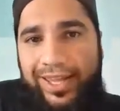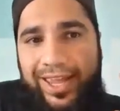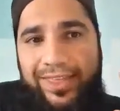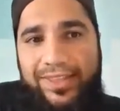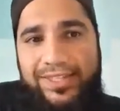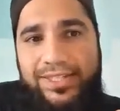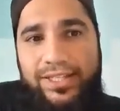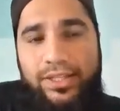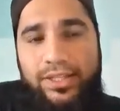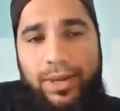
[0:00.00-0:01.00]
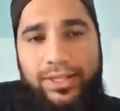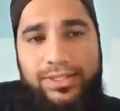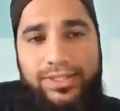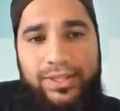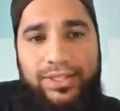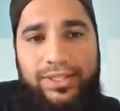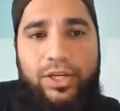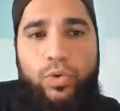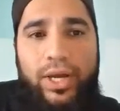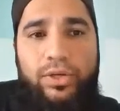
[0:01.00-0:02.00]
and there's certain matters that
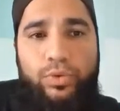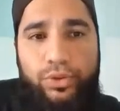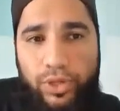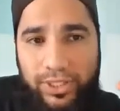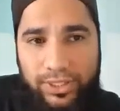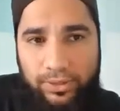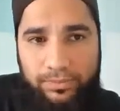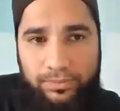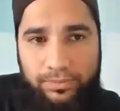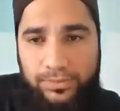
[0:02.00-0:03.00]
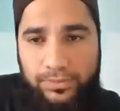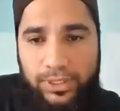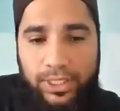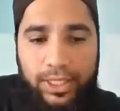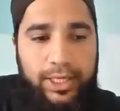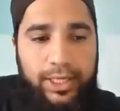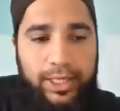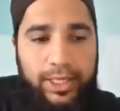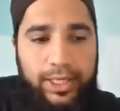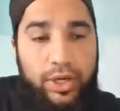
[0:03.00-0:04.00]
require authority.
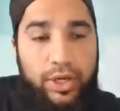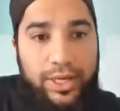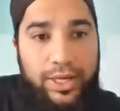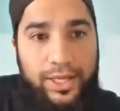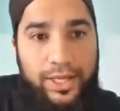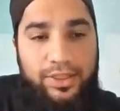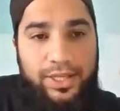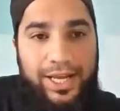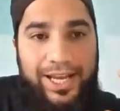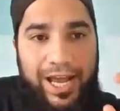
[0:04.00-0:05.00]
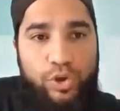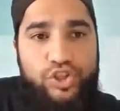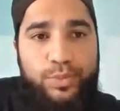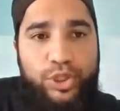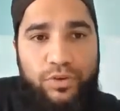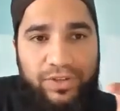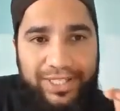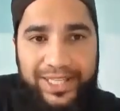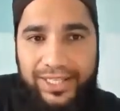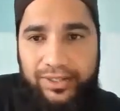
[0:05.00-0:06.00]
Now, the announcement of
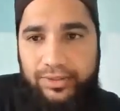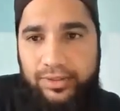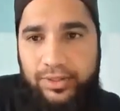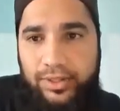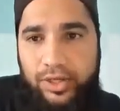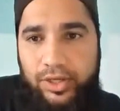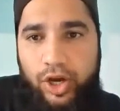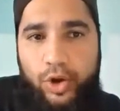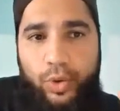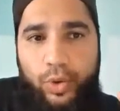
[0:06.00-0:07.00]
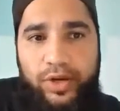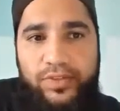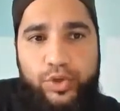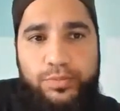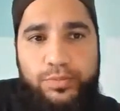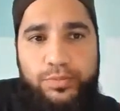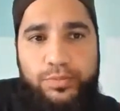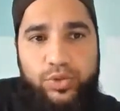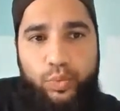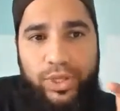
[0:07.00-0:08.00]
Eid are one of those
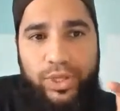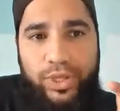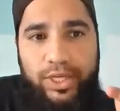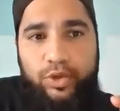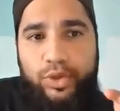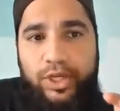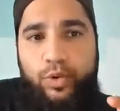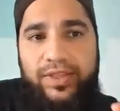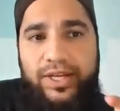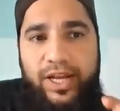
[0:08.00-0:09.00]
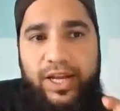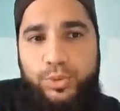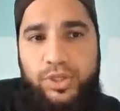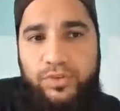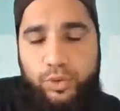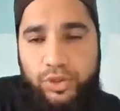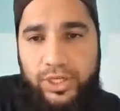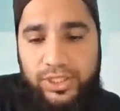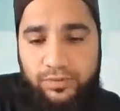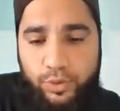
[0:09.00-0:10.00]
matters wherein you require the announcement of an
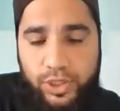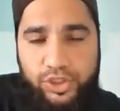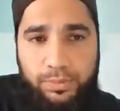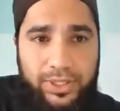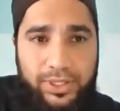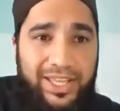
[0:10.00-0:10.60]
authority. For example,